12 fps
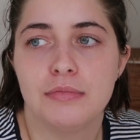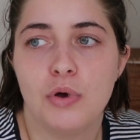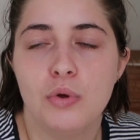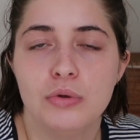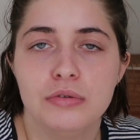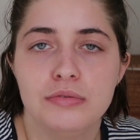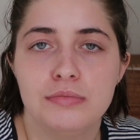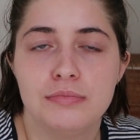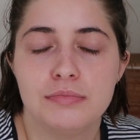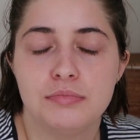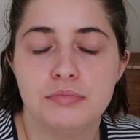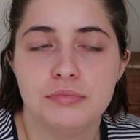old
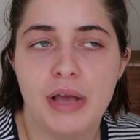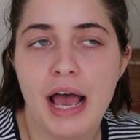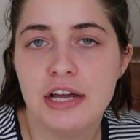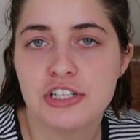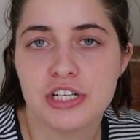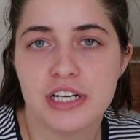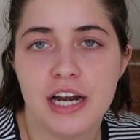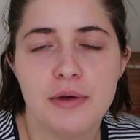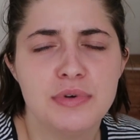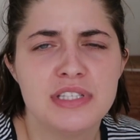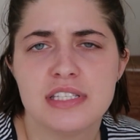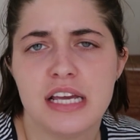passion. And I
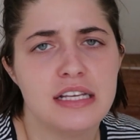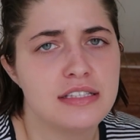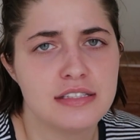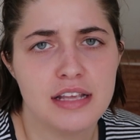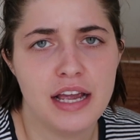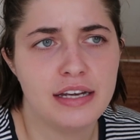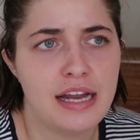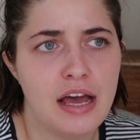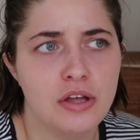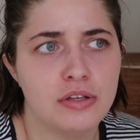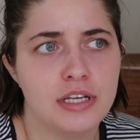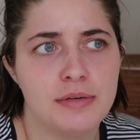wouldn't say it's like
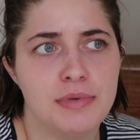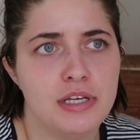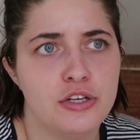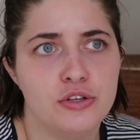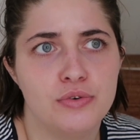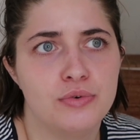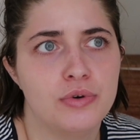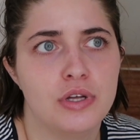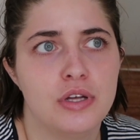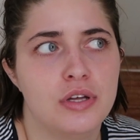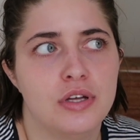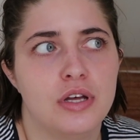now gonna be a new
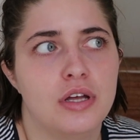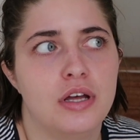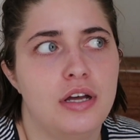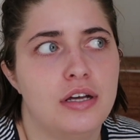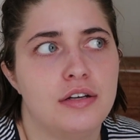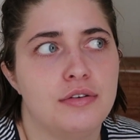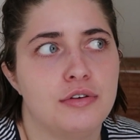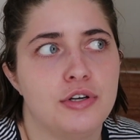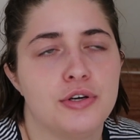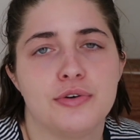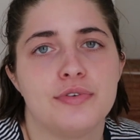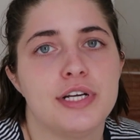
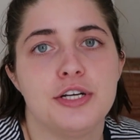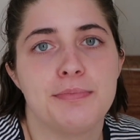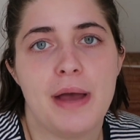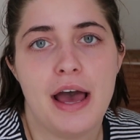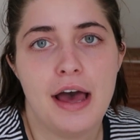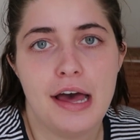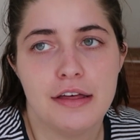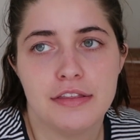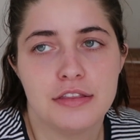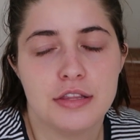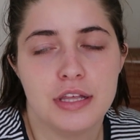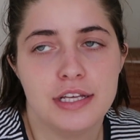career path.
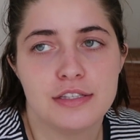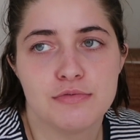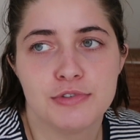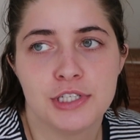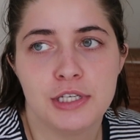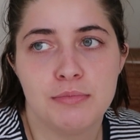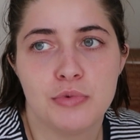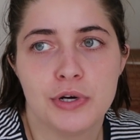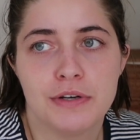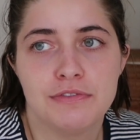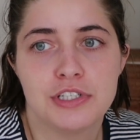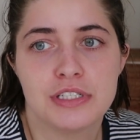It's really more
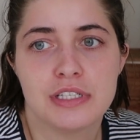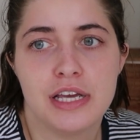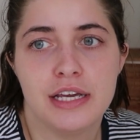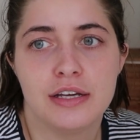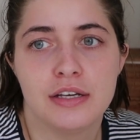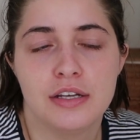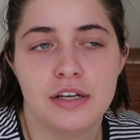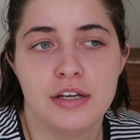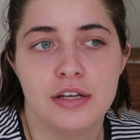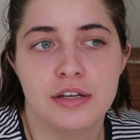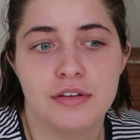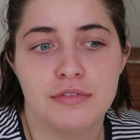of just like,
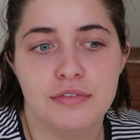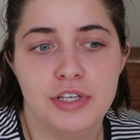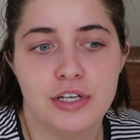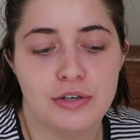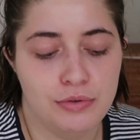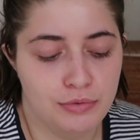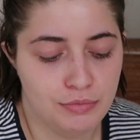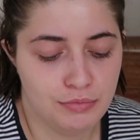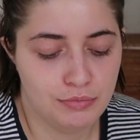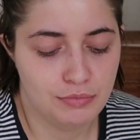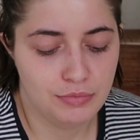you know,